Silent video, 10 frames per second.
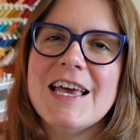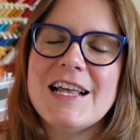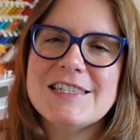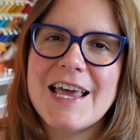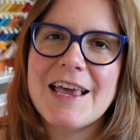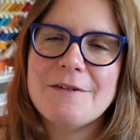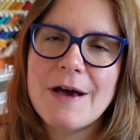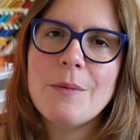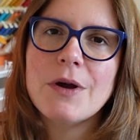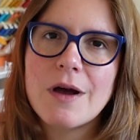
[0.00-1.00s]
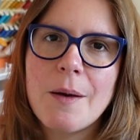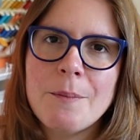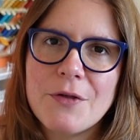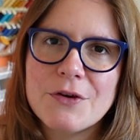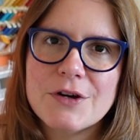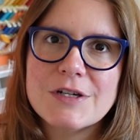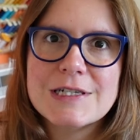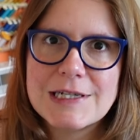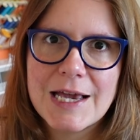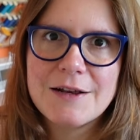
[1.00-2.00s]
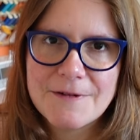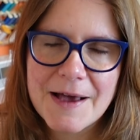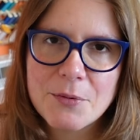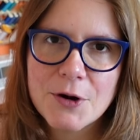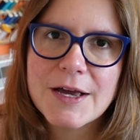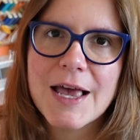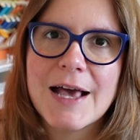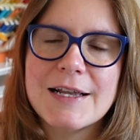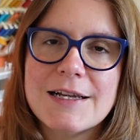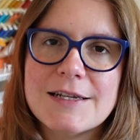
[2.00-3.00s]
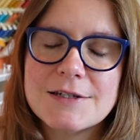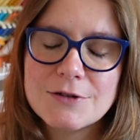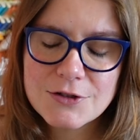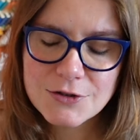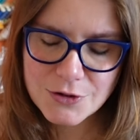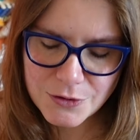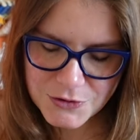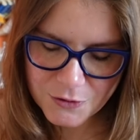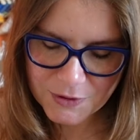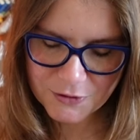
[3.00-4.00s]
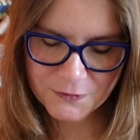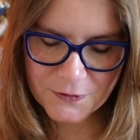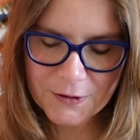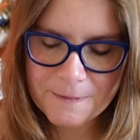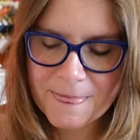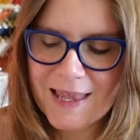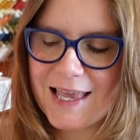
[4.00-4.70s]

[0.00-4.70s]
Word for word: It's a Fabric Godmother designed fabric and it is so, so beautiful.